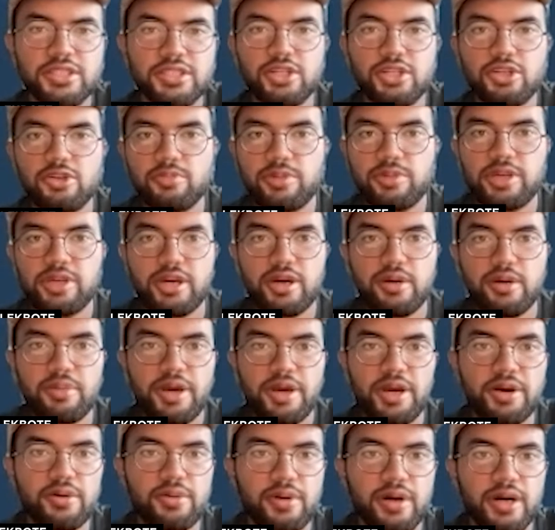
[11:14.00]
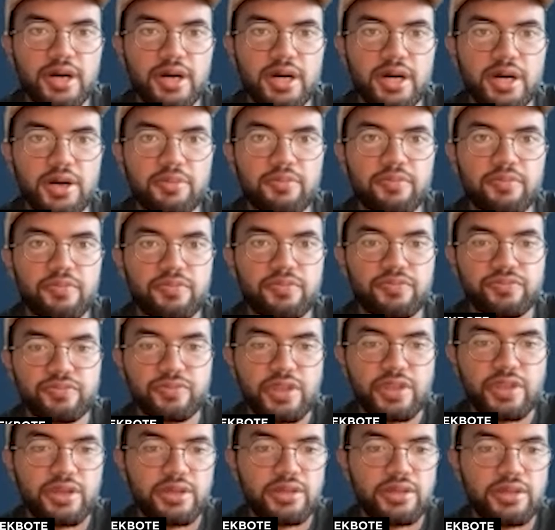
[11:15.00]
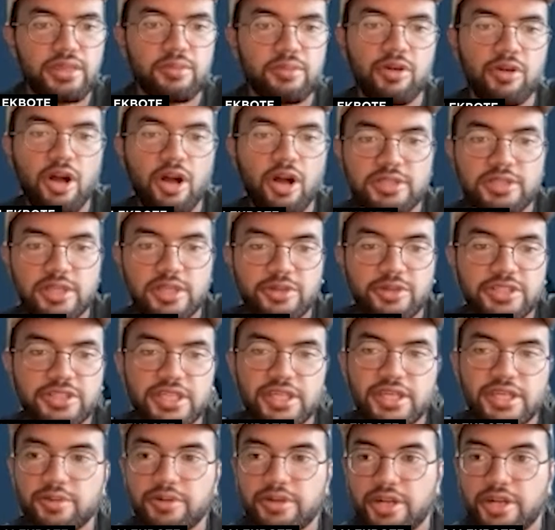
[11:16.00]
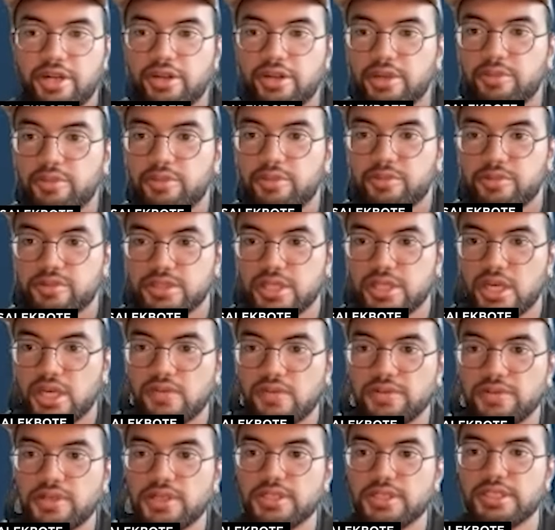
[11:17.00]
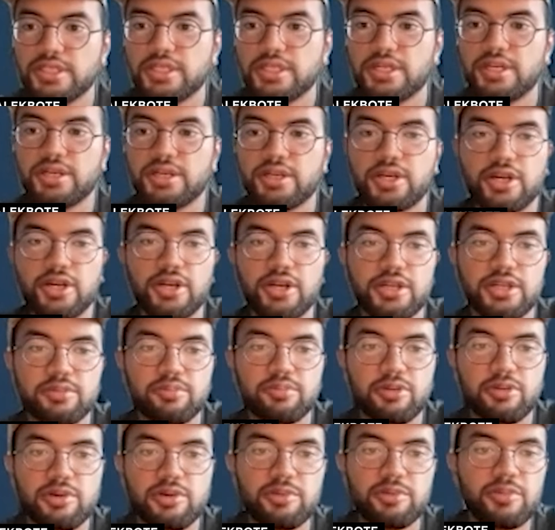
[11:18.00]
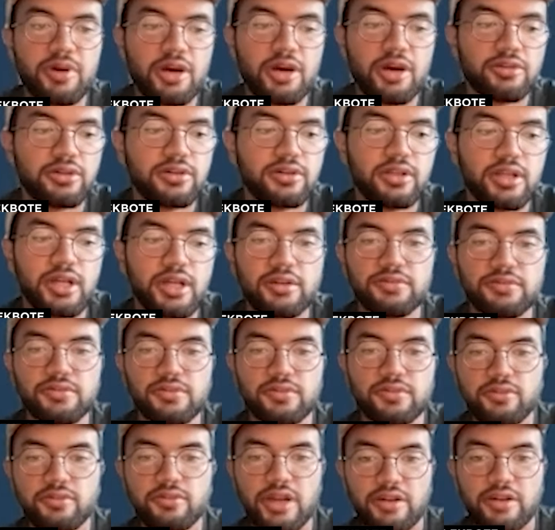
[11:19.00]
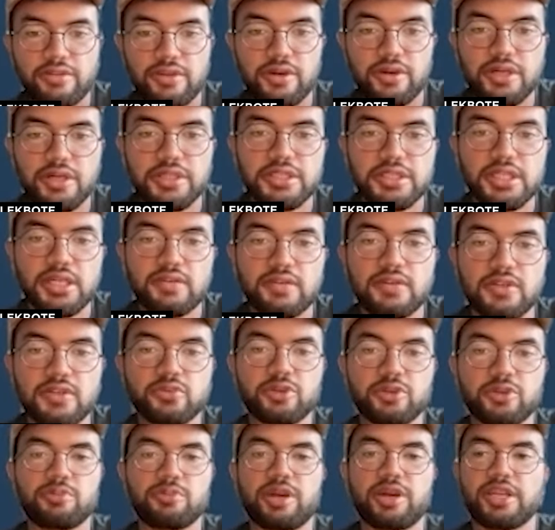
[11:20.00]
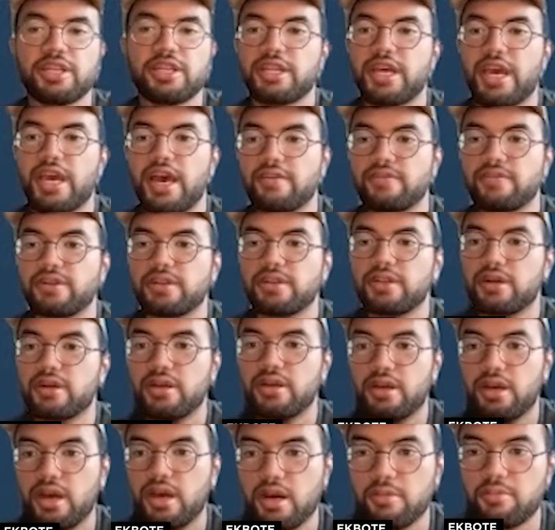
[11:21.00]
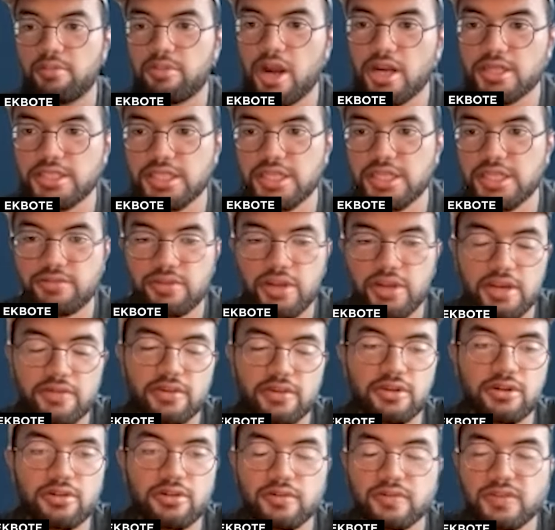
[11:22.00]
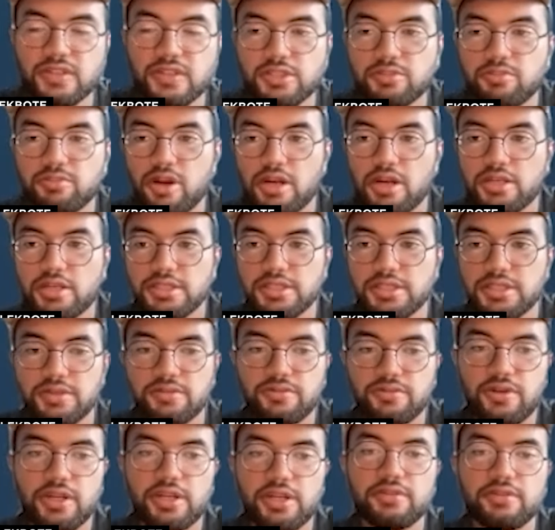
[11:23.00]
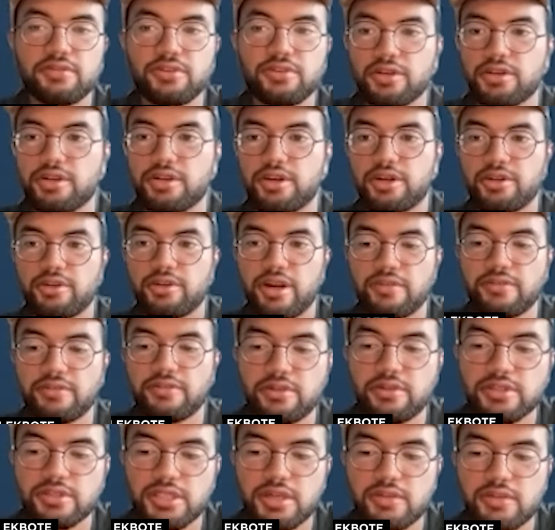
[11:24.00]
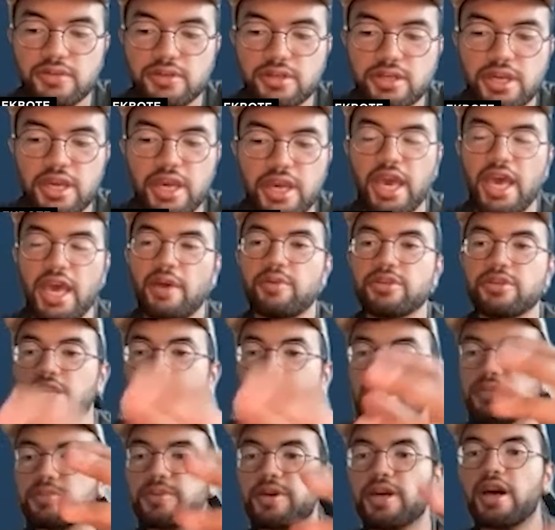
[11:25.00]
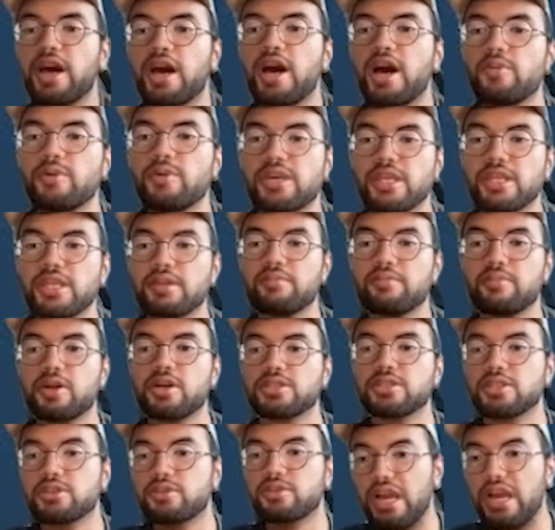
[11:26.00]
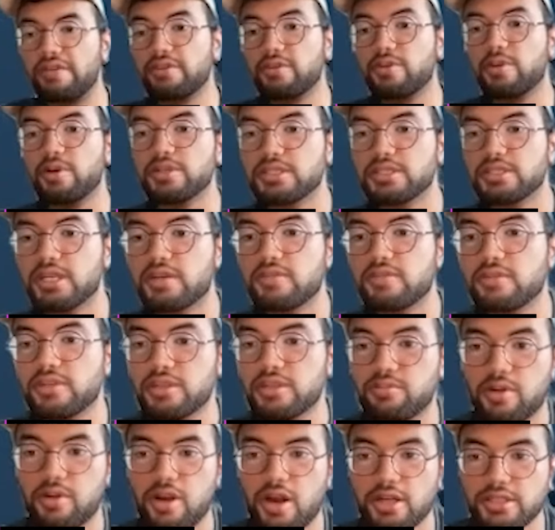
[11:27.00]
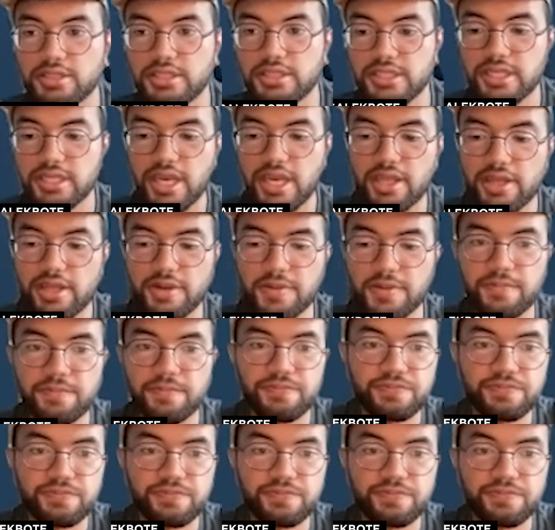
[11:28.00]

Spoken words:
a little bit about the problems that we're seeing currently with resolvers and our current deployment model and a lot of GraphQL servers where you might need to have a proxy in front of it or a reverse proxy in front of your current GraphQL server. And we talked about how we can merge the GraphQL server and the proxy together.